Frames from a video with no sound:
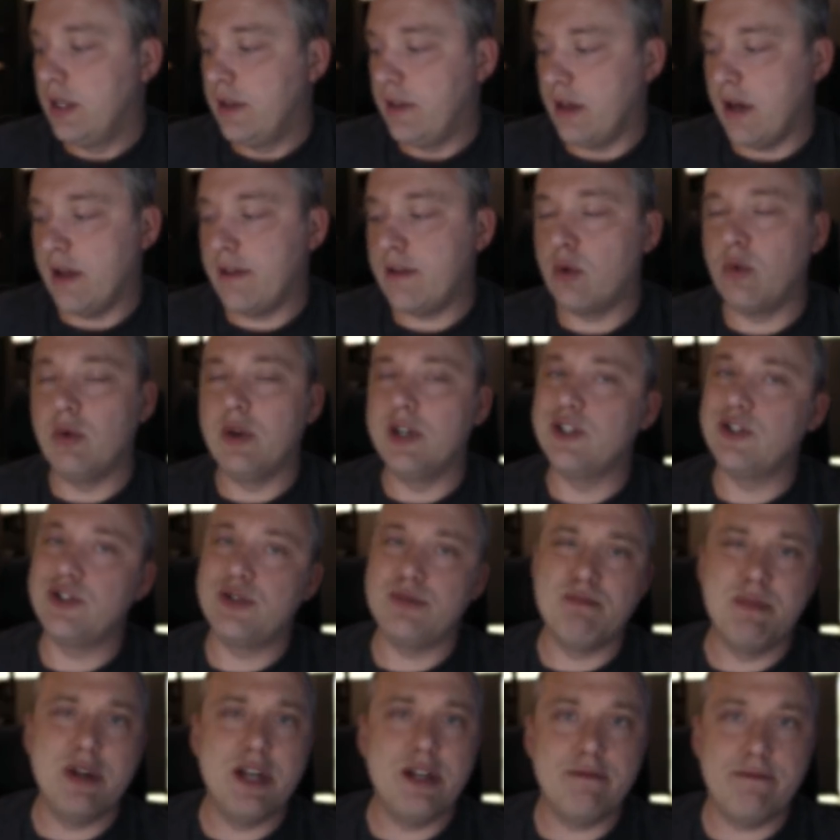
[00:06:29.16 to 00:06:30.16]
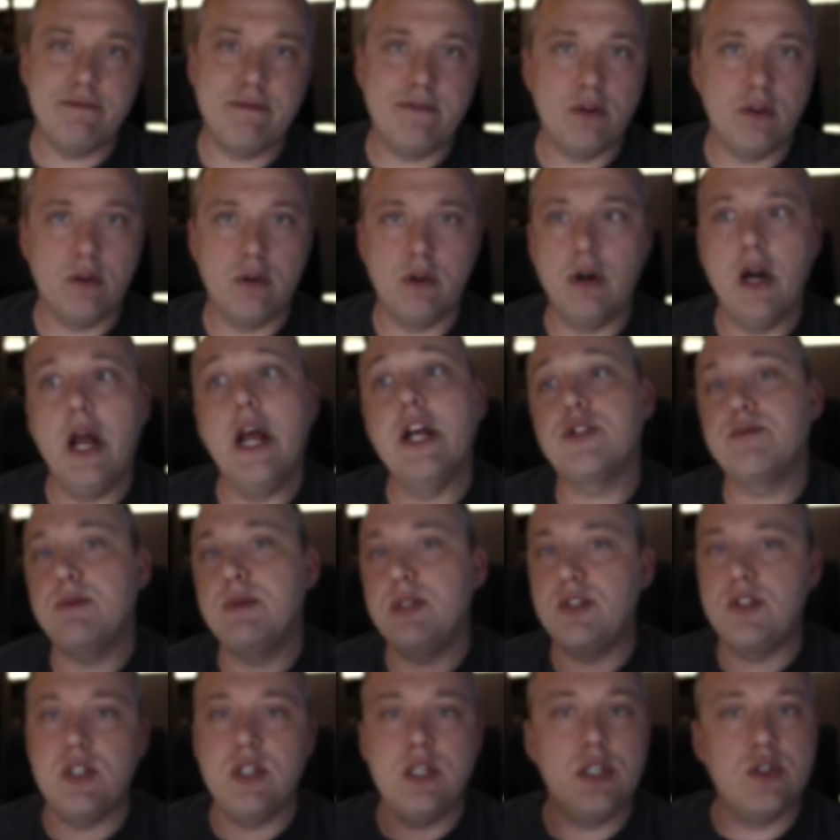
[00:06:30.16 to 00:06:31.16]
The other one's meant for S
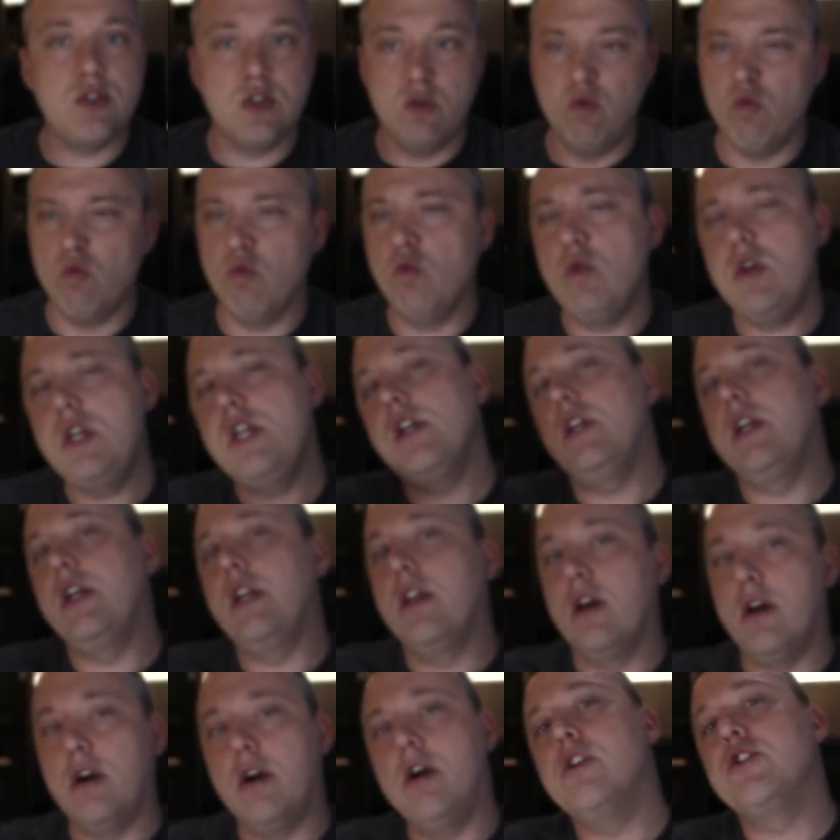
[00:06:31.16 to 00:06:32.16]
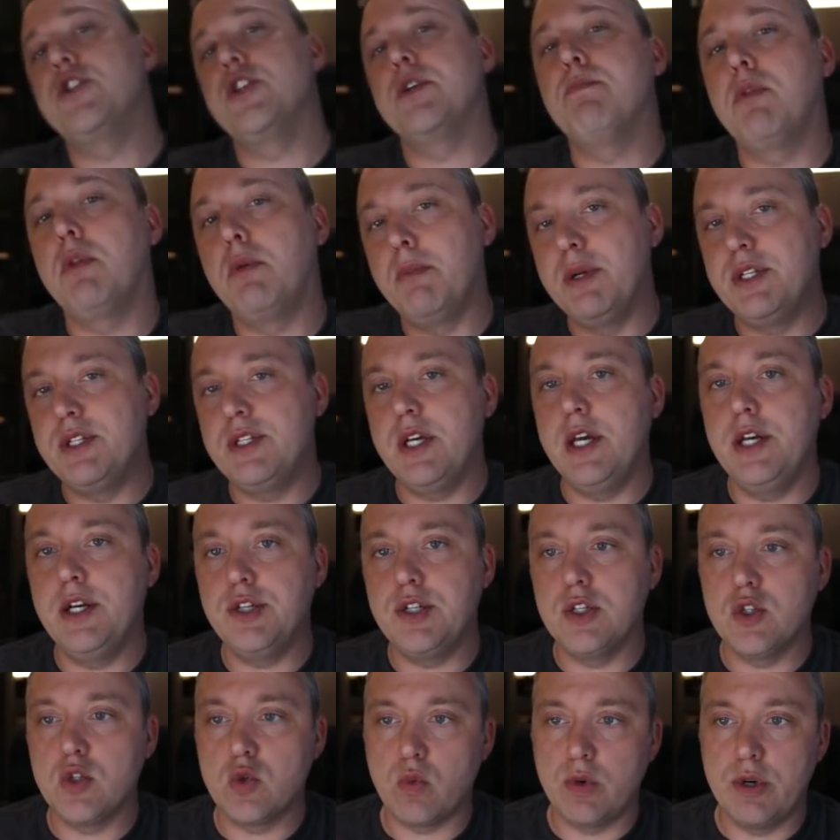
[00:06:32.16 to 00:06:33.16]
B Cs and really large
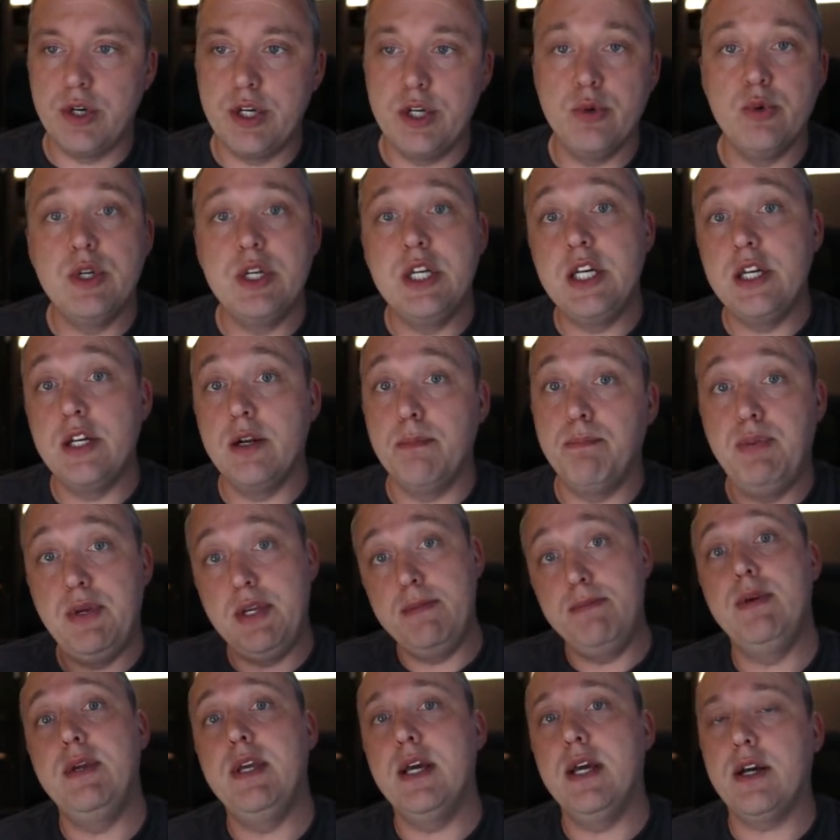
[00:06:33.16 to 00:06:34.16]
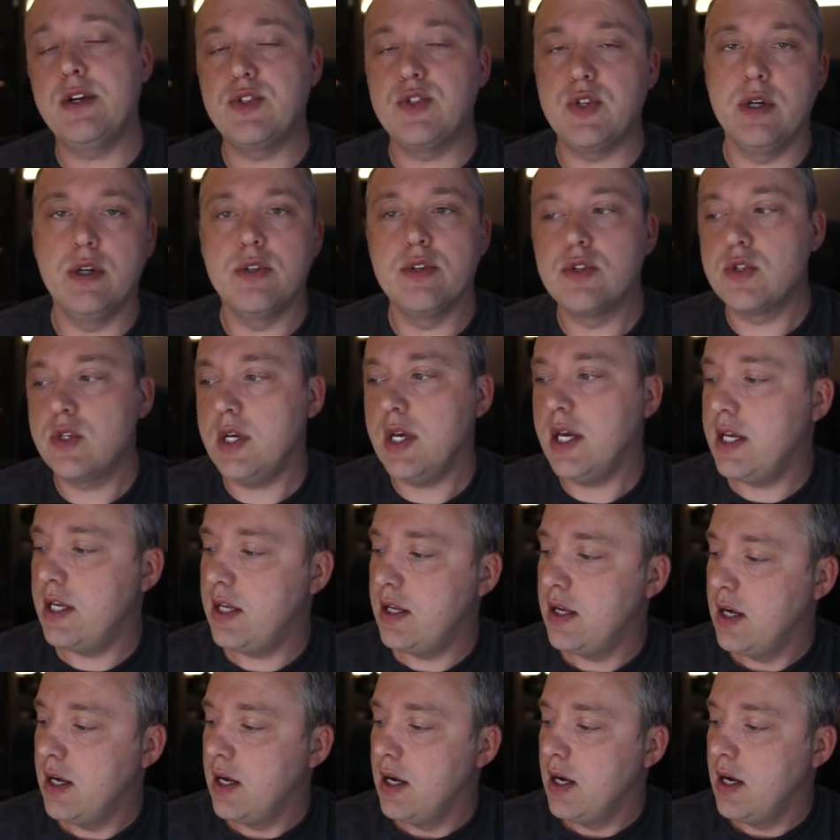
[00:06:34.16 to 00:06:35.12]
implementations where you need a P B X on site.